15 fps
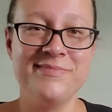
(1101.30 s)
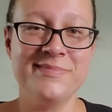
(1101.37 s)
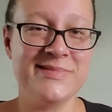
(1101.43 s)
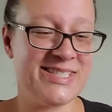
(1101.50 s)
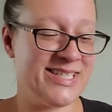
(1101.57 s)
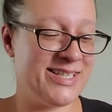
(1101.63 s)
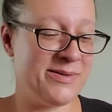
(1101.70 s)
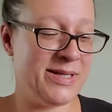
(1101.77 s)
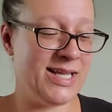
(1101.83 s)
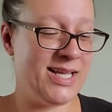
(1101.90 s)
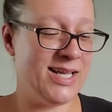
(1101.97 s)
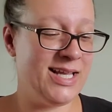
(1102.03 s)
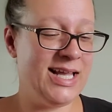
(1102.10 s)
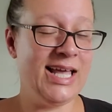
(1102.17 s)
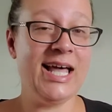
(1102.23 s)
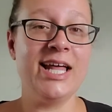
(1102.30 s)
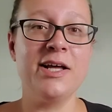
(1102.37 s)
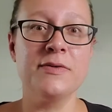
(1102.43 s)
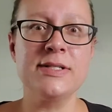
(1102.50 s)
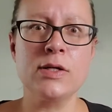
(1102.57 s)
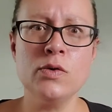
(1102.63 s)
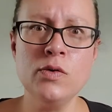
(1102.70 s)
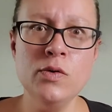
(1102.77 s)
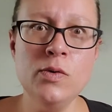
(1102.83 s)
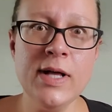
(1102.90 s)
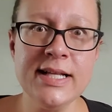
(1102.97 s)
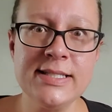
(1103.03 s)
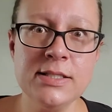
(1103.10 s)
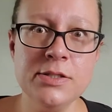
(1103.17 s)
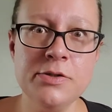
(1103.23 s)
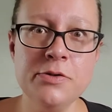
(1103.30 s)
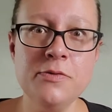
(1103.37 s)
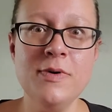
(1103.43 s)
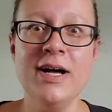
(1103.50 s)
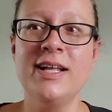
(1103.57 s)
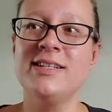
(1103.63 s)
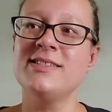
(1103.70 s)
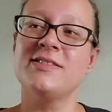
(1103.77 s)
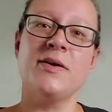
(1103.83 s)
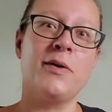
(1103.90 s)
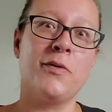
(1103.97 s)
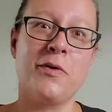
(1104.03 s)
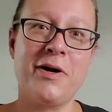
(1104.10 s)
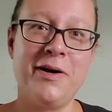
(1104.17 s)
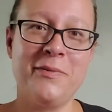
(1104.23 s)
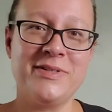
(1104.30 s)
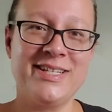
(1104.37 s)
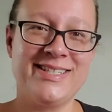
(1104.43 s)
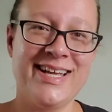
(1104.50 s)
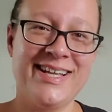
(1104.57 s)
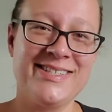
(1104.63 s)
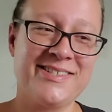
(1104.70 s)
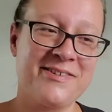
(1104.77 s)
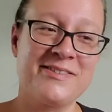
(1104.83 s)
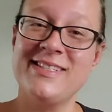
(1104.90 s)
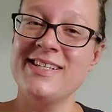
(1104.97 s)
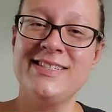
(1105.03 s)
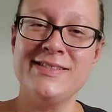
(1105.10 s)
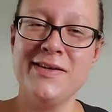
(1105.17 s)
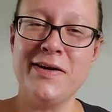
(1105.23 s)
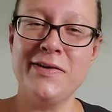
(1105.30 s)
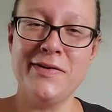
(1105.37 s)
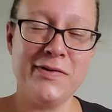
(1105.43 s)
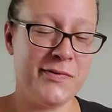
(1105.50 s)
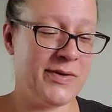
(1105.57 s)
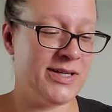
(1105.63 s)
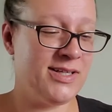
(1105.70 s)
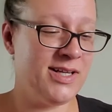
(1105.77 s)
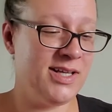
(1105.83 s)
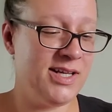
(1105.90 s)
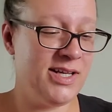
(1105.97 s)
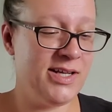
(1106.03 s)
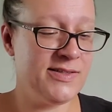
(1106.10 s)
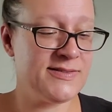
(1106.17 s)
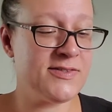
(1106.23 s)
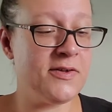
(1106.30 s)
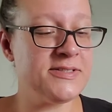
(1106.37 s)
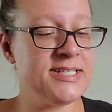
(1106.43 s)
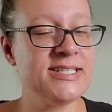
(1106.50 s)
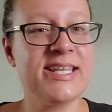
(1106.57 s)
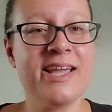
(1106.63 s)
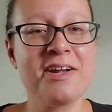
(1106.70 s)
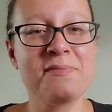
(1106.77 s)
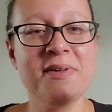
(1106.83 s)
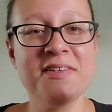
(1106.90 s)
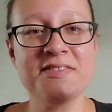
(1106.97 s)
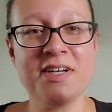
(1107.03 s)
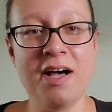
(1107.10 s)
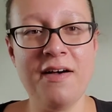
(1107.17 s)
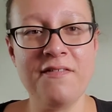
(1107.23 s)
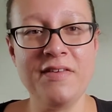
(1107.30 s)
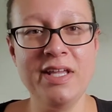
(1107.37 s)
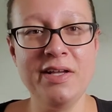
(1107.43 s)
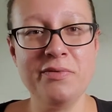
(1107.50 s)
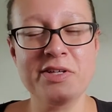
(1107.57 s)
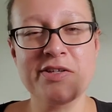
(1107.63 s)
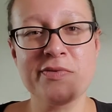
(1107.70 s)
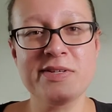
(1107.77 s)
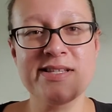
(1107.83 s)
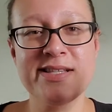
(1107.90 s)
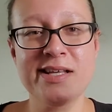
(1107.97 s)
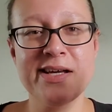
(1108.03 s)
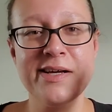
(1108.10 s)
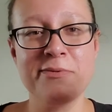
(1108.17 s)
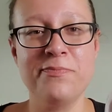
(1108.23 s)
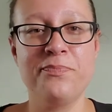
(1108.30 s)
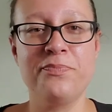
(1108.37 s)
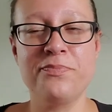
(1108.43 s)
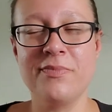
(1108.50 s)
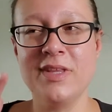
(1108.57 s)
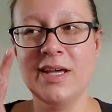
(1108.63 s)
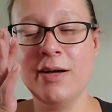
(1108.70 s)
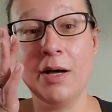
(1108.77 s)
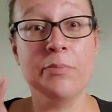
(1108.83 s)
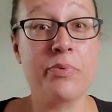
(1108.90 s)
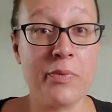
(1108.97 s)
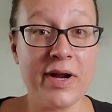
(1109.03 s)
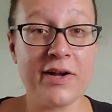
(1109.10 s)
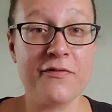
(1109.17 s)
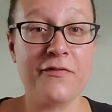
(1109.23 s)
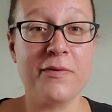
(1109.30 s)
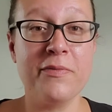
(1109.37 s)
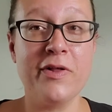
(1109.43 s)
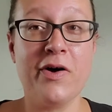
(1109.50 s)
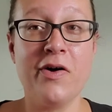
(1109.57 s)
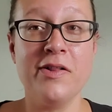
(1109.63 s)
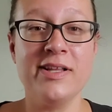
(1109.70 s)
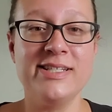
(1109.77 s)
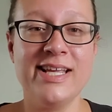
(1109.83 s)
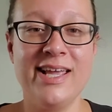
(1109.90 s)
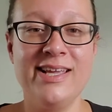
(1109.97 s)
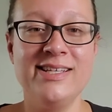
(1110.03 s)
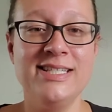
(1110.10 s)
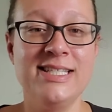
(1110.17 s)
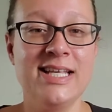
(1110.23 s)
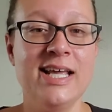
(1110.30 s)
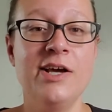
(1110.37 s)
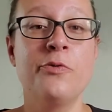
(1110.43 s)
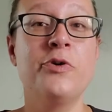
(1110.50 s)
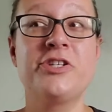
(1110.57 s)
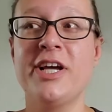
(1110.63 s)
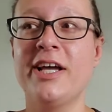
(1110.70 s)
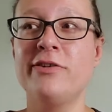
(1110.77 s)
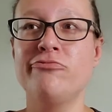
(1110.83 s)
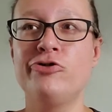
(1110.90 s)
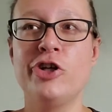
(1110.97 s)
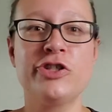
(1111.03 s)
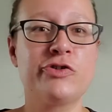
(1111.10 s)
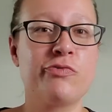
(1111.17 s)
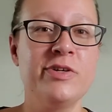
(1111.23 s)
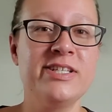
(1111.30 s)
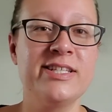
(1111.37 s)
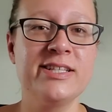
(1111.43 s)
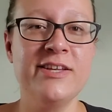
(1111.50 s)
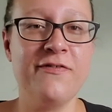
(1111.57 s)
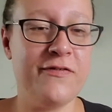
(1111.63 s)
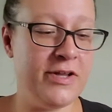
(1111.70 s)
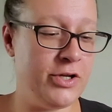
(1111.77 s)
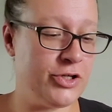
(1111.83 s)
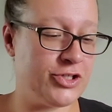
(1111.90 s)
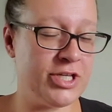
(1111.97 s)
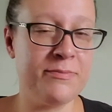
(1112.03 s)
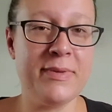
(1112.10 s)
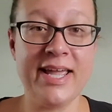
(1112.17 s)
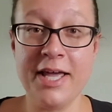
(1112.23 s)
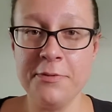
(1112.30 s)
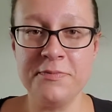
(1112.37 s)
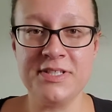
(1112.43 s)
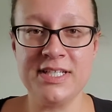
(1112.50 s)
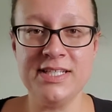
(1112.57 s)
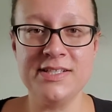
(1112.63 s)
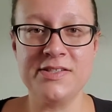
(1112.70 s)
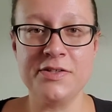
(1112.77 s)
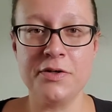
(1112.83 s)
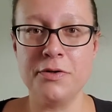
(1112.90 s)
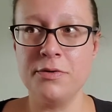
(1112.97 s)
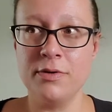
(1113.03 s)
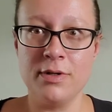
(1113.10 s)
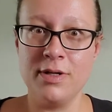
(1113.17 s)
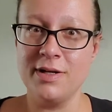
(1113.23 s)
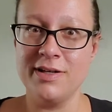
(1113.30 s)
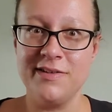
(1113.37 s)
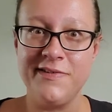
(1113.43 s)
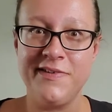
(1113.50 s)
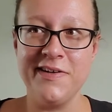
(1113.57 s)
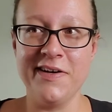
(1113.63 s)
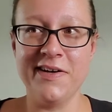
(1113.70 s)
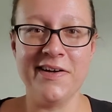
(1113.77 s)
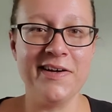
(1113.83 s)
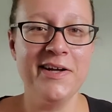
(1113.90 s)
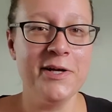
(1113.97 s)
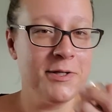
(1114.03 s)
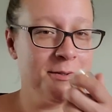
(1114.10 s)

silly me, and I was like, ooh, that's a new one. So I ordered it with the testers, and it's not a new one. Salted Caramel Toffee, which was a brick from the holidays, which I just recently finished in my empty, so duh,